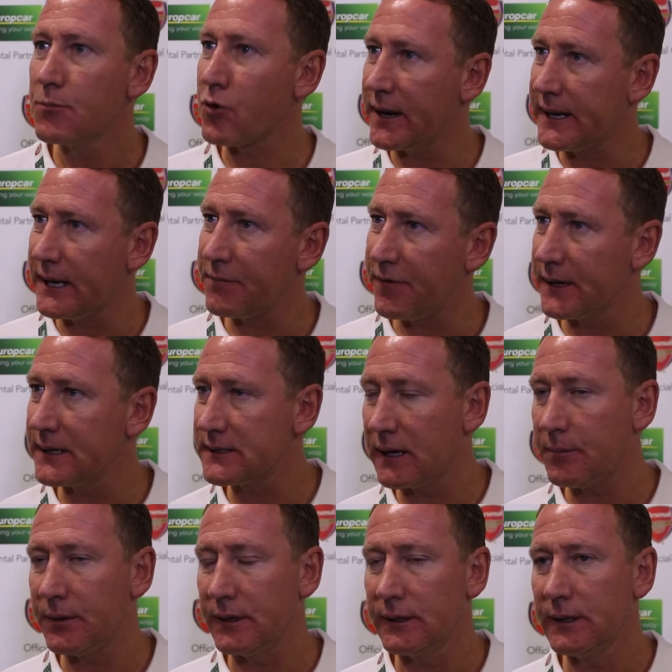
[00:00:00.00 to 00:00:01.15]
breaking things
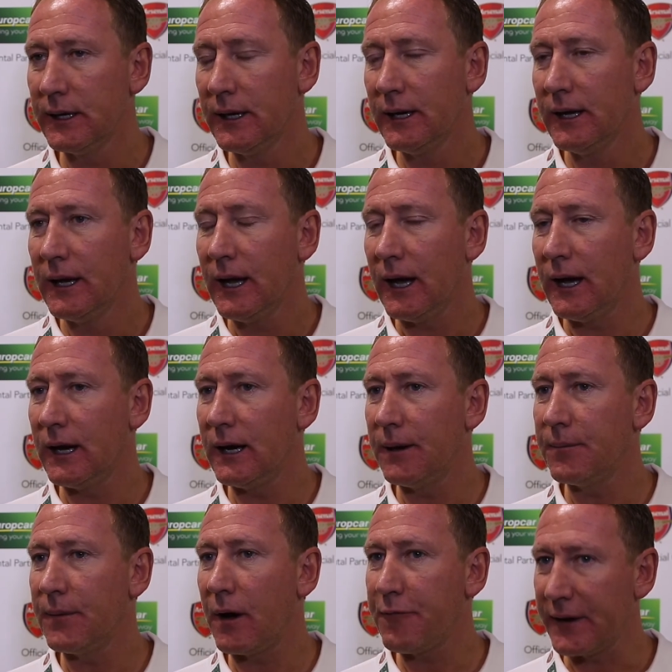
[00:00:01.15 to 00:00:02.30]
up, and
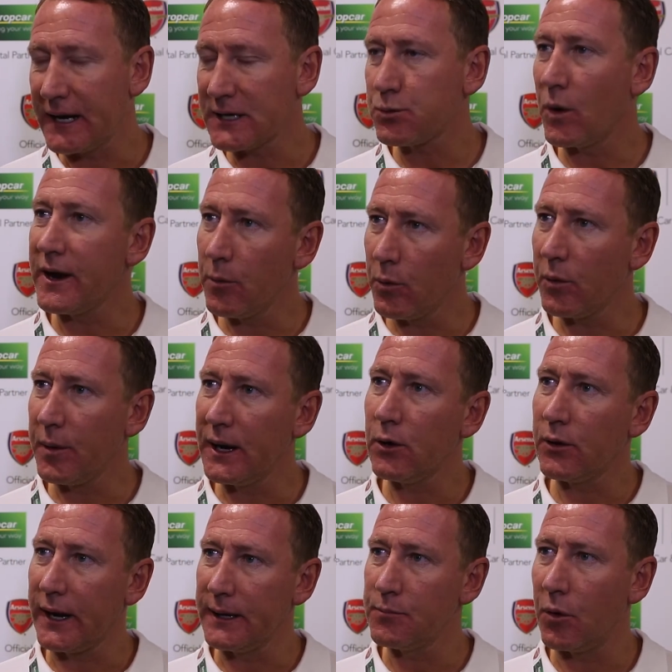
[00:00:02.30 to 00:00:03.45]
I think that's where we'll be
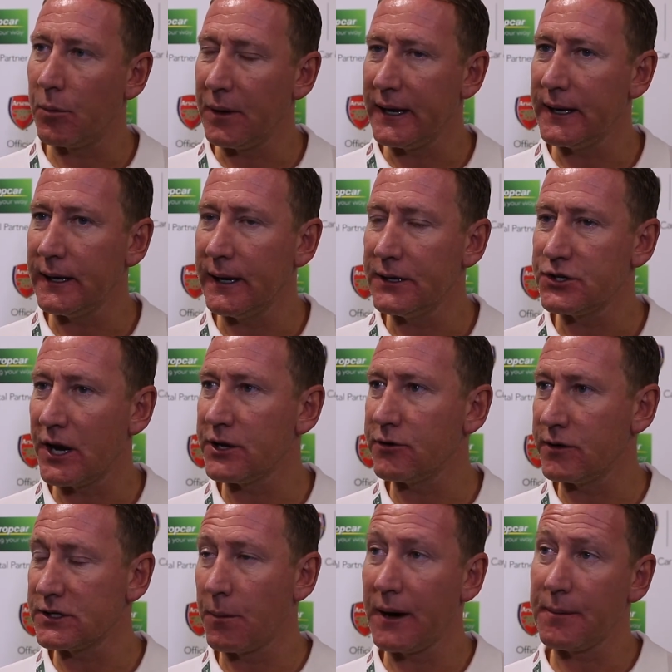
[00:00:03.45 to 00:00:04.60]
looking probably in
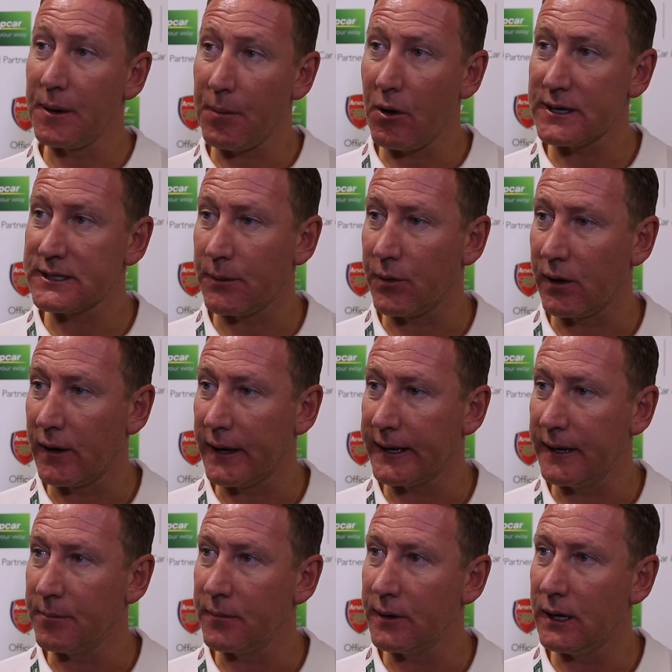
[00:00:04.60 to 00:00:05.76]
January to maybe buy someone like him,